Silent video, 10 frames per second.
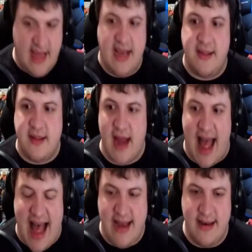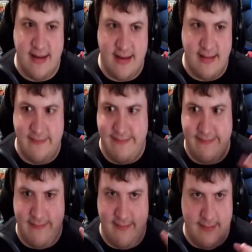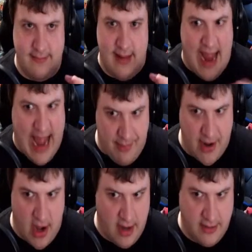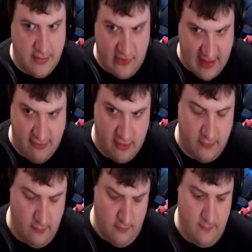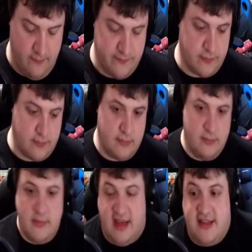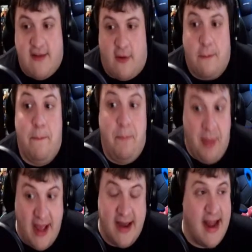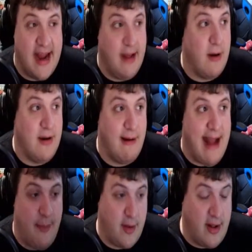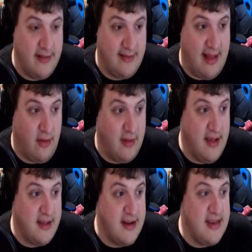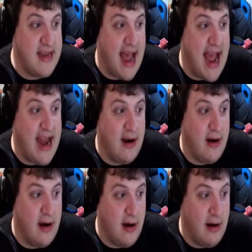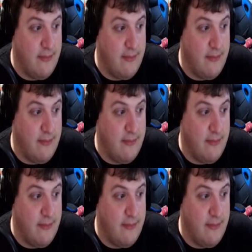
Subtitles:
not Abaddon's level. He's never been anywhere near Abaddon's level. His entire